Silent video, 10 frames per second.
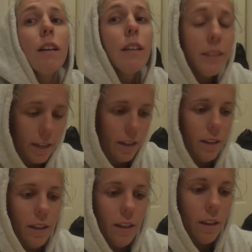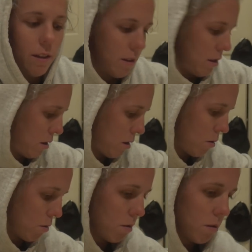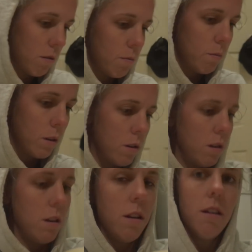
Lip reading: Yeah. Well, we got